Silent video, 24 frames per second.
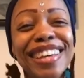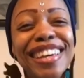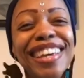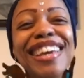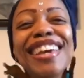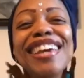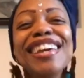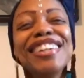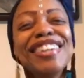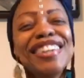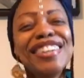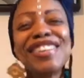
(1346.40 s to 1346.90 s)

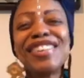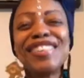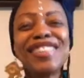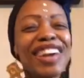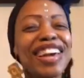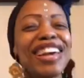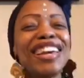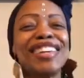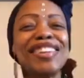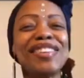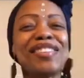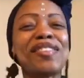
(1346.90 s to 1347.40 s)
you're
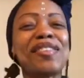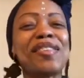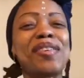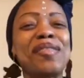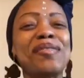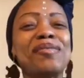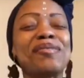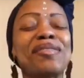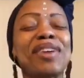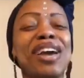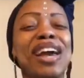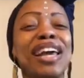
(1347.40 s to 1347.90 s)
great in your own
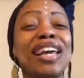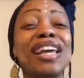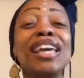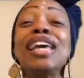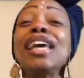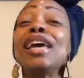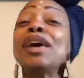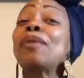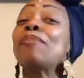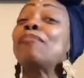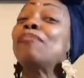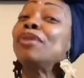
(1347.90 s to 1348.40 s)
right,
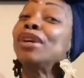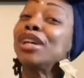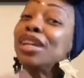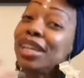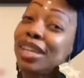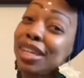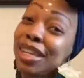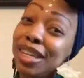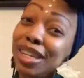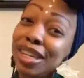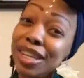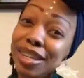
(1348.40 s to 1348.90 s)
but
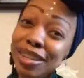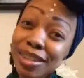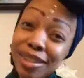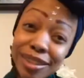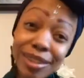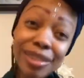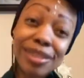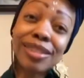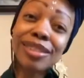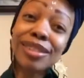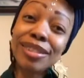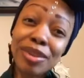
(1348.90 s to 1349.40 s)

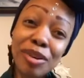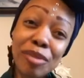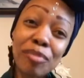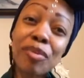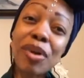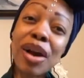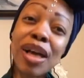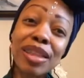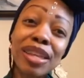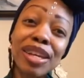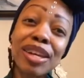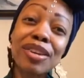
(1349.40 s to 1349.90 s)
you're
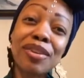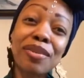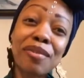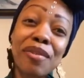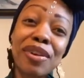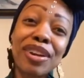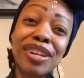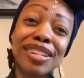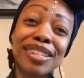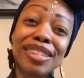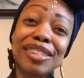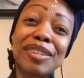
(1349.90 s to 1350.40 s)
probably
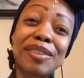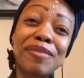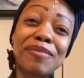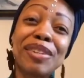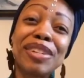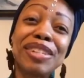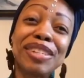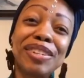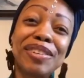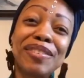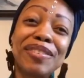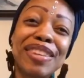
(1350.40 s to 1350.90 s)
annoying to someone
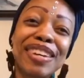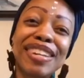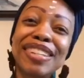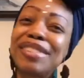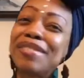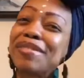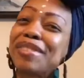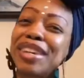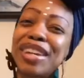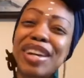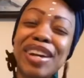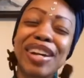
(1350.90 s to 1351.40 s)
too. There's
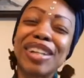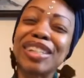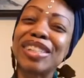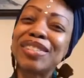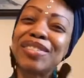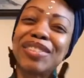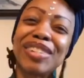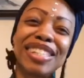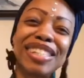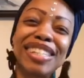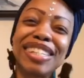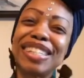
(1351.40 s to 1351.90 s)
some
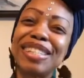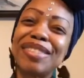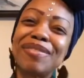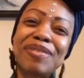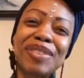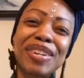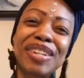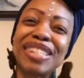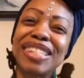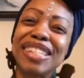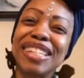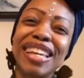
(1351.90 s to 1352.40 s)
characteristics and
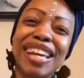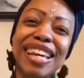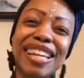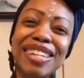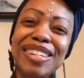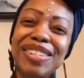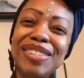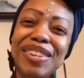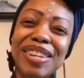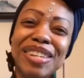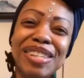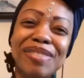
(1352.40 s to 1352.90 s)
personality
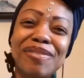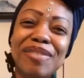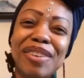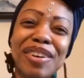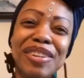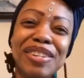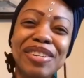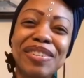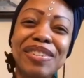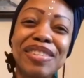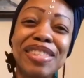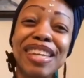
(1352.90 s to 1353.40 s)
traits about
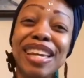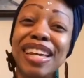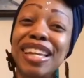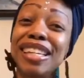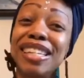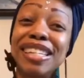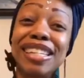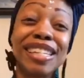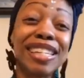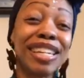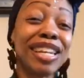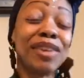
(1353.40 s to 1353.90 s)
you that
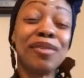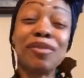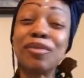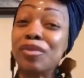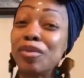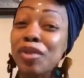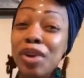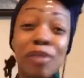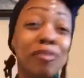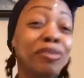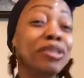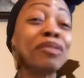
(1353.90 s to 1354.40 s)

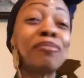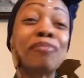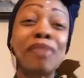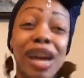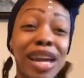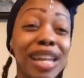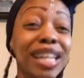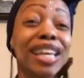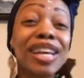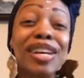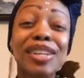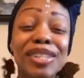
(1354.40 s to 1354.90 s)
rub
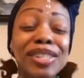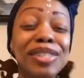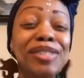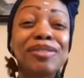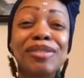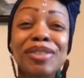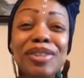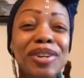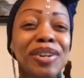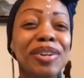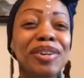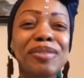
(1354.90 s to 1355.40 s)
somebody else the
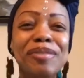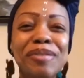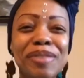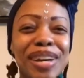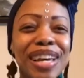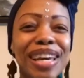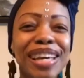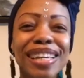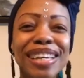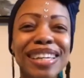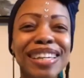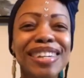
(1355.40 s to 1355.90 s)
wrong
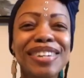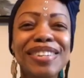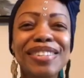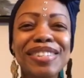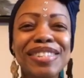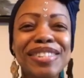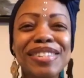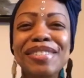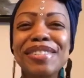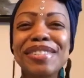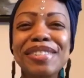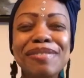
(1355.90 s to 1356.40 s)
way, you know,
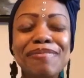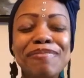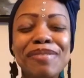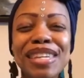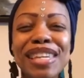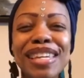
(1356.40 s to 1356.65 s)
so to speak.